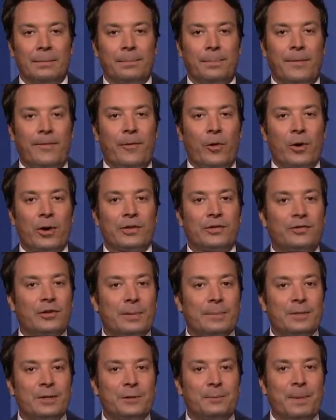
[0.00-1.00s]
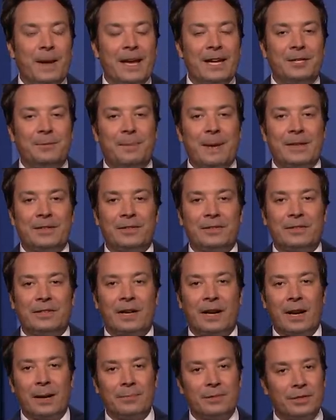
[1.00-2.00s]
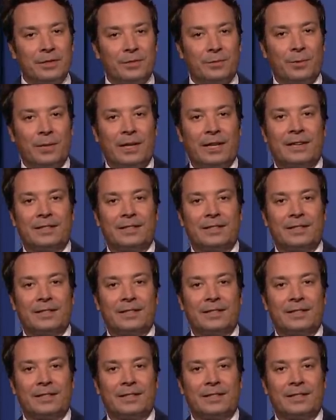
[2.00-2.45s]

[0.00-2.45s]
Before his trip to space, Bezos said, I'm just really